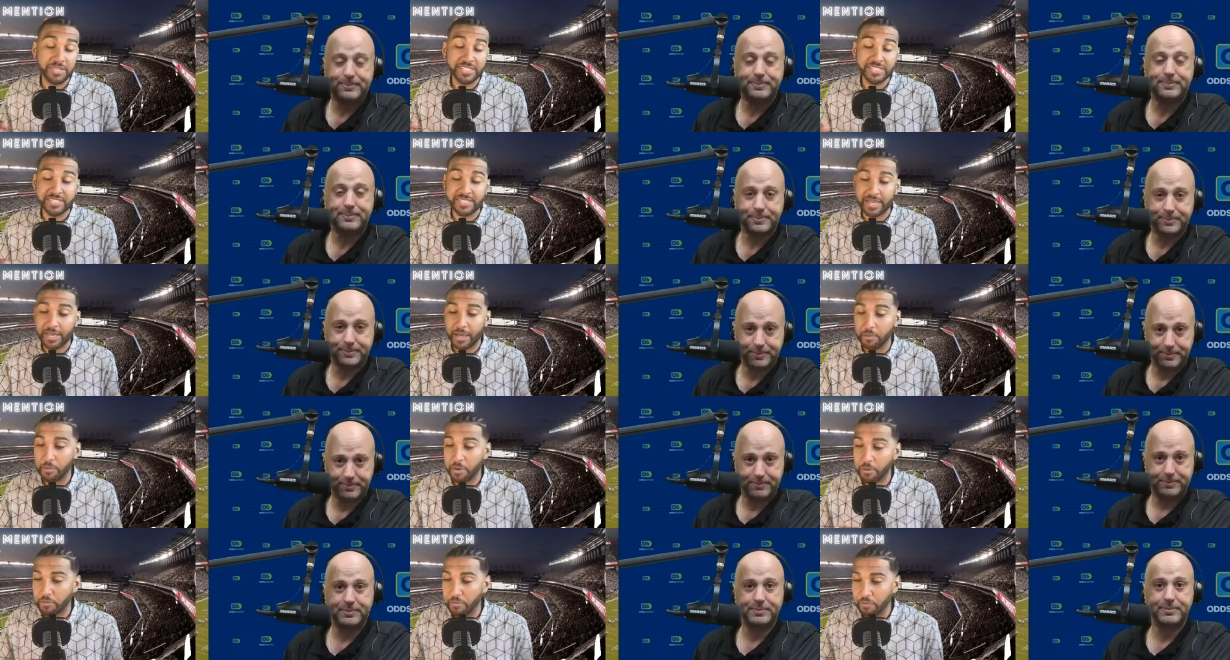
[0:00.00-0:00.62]
Speaker 1: say
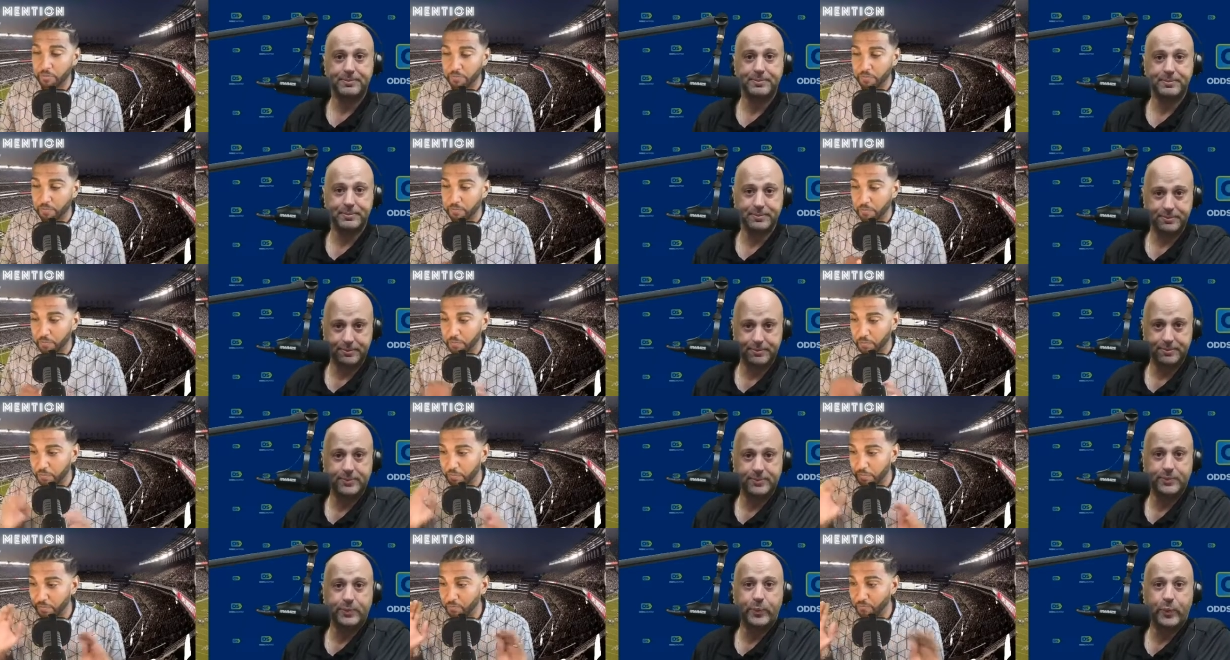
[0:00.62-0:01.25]
I'm gonna
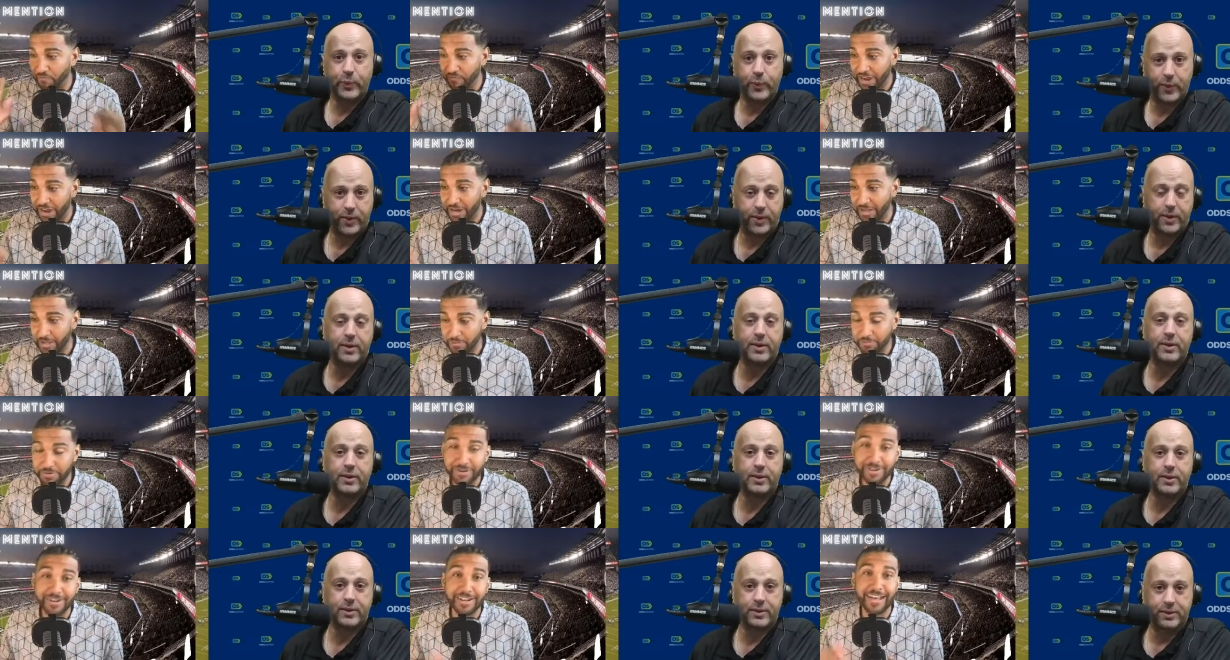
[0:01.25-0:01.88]
finally
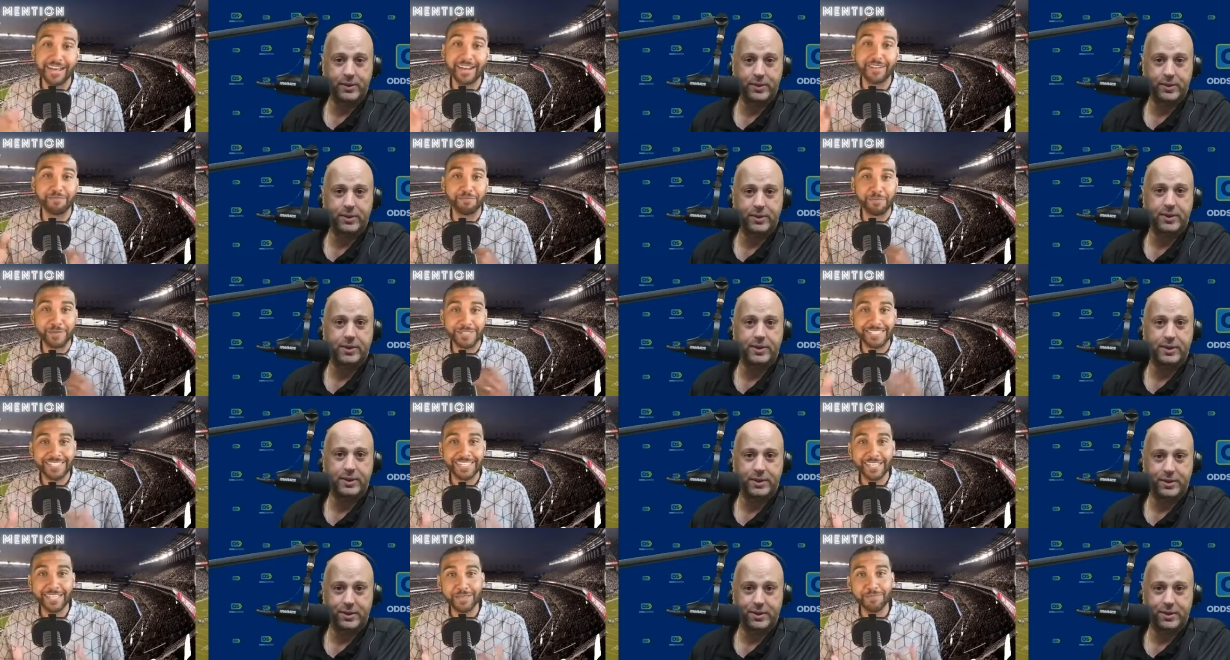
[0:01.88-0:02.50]
put it out. I've been
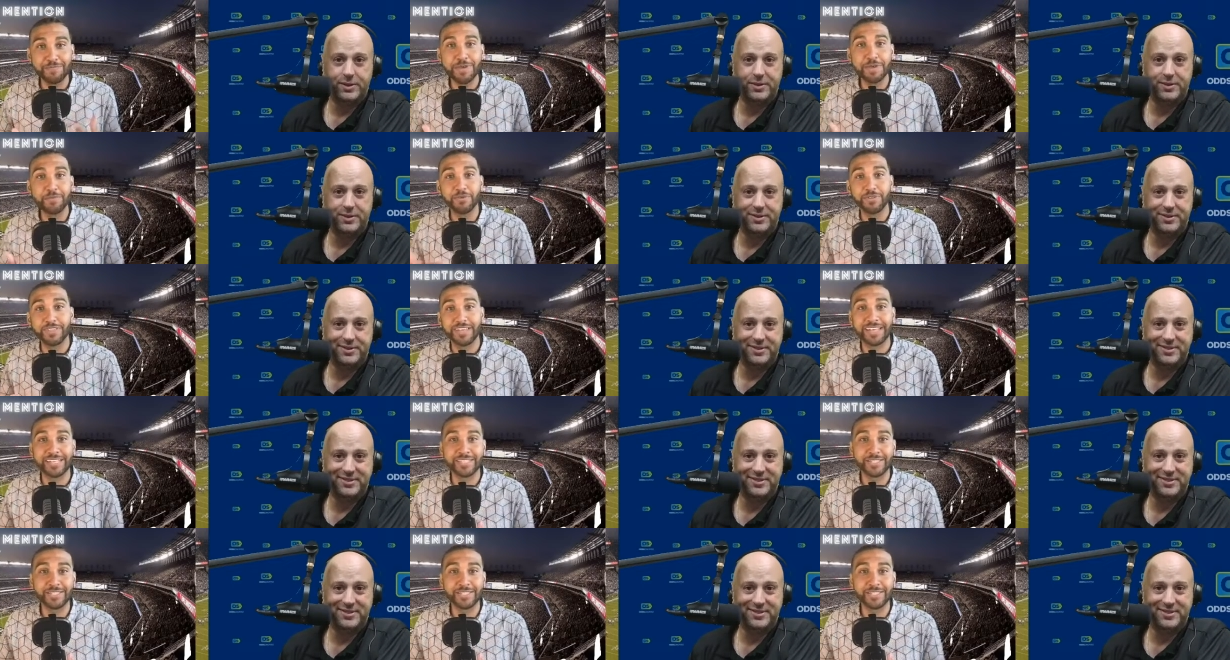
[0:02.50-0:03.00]
telling people that I